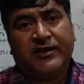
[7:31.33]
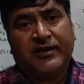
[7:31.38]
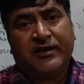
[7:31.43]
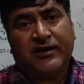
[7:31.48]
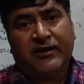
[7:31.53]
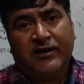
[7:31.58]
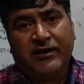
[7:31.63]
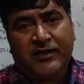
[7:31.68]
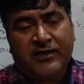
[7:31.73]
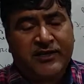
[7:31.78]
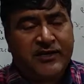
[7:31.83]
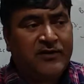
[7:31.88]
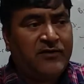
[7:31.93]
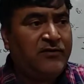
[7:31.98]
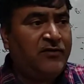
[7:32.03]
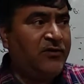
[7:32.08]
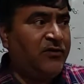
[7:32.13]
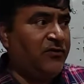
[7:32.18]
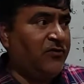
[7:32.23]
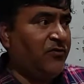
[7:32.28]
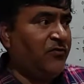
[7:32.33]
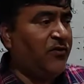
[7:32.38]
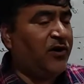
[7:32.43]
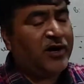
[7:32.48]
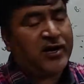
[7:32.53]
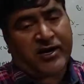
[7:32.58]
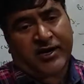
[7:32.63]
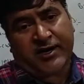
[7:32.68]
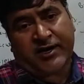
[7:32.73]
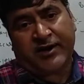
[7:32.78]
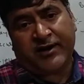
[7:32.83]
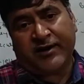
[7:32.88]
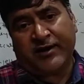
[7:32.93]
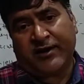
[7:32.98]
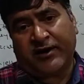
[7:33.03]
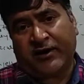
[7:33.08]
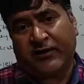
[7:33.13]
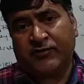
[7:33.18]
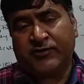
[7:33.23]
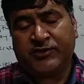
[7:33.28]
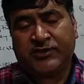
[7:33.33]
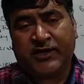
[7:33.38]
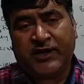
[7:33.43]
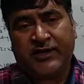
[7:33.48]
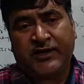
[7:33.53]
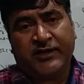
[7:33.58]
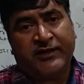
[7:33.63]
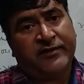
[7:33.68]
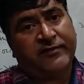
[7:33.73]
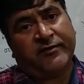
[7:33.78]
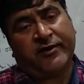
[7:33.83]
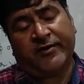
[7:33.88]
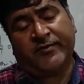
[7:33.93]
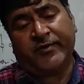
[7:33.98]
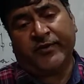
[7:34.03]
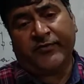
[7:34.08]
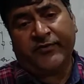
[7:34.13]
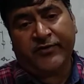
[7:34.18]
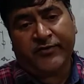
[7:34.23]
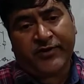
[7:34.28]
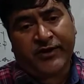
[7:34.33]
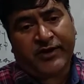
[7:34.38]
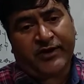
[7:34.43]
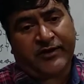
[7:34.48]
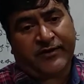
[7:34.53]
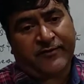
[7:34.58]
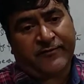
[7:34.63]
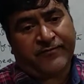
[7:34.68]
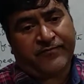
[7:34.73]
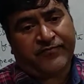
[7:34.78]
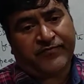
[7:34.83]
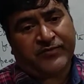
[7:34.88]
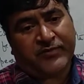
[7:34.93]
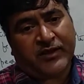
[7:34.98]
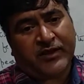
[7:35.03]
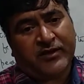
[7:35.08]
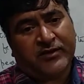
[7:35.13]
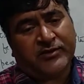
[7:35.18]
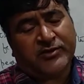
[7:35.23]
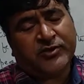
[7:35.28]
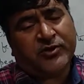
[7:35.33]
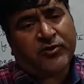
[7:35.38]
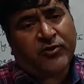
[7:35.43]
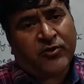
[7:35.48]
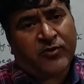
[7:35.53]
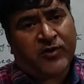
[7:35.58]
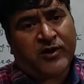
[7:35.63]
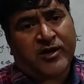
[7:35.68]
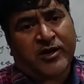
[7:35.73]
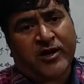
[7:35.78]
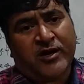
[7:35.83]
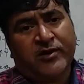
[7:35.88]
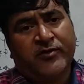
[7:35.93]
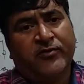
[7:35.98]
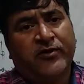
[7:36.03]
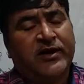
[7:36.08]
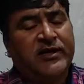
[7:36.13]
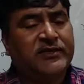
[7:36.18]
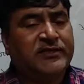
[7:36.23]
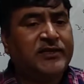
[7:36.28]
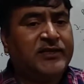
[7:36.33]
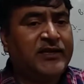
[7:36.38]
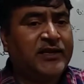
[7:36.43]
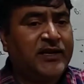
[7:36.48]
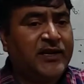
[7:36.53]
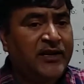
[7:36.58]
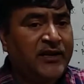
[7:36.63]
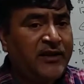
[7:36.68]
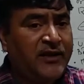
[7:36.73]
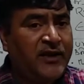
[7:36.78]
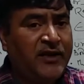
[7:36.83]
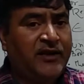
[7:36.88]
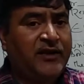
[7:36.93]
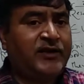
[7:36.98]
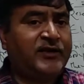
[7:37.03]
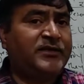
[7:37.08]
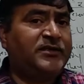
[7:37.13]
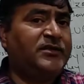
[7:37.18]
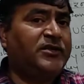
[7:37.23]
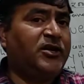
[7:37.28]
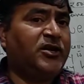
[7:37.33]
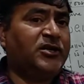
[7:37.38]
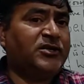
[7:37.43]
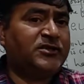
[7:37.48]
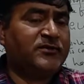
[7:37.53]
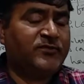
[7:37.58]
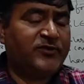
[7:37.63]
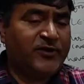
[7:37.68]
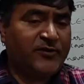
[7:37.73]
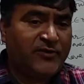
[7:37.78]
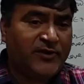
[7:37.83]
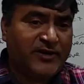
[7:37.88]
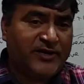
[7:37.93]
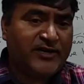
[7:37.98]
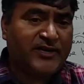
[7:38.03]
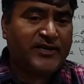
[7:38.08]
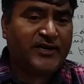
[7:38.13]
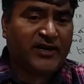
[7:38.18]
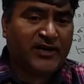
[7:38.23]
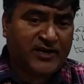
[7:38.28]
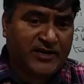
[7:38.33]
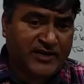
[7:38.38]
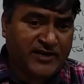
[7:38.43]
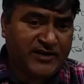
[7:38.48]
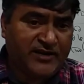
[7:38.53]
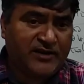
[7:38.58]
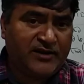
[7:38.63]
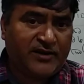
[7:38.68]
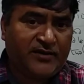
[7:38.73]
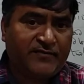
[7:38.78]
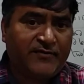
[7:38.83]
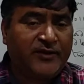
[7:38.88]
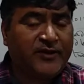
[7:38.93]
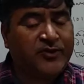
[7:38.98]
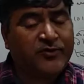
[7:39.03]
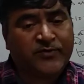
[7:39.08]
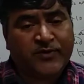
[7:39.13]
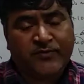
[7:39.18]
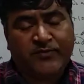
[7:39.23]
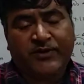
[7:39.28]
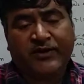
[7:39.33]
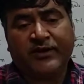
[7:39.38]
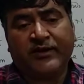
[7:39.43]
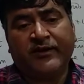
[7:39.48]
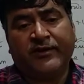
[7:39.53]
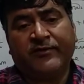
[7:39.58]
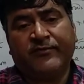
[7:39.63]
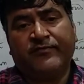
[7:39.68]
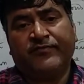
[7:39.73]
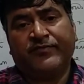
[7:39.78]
little water outside in the form of urine. So overall, you can say the kidney is the osmoregulatory organ of the human being.